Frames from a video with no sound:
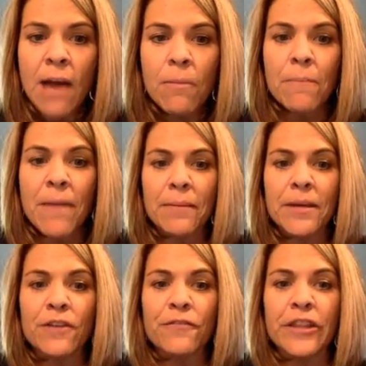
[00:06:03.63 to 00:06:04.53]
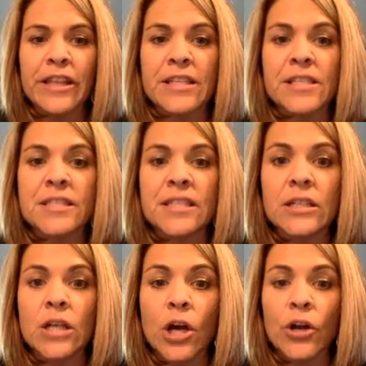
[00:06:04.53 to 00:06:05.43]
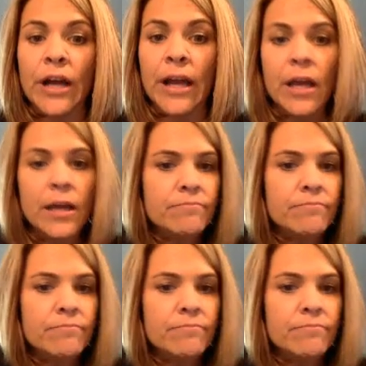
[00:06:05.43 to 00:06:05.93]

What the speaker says: but maybe you're feeling still hungry.